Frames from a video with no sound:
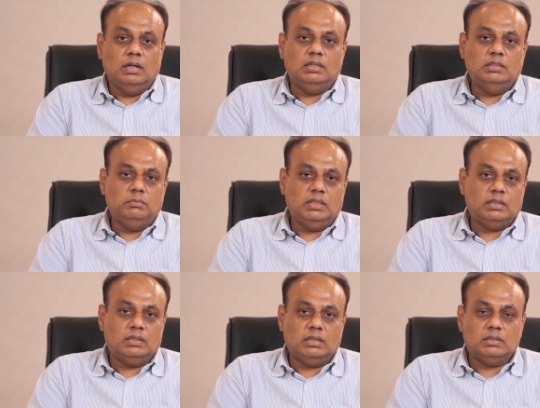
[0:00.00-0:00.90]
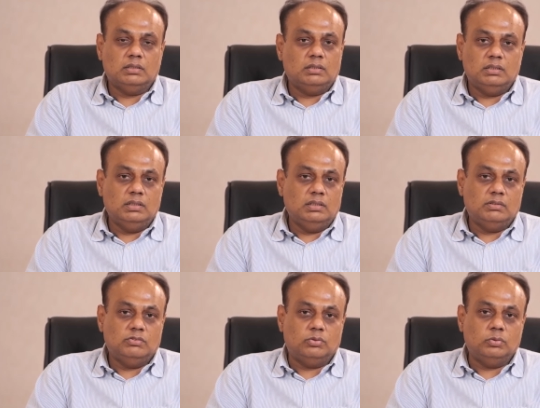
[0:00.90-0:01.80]
Anemia can occur in any
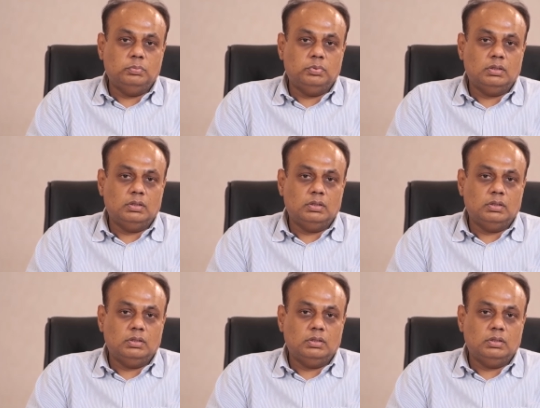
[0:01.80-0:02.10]
age group.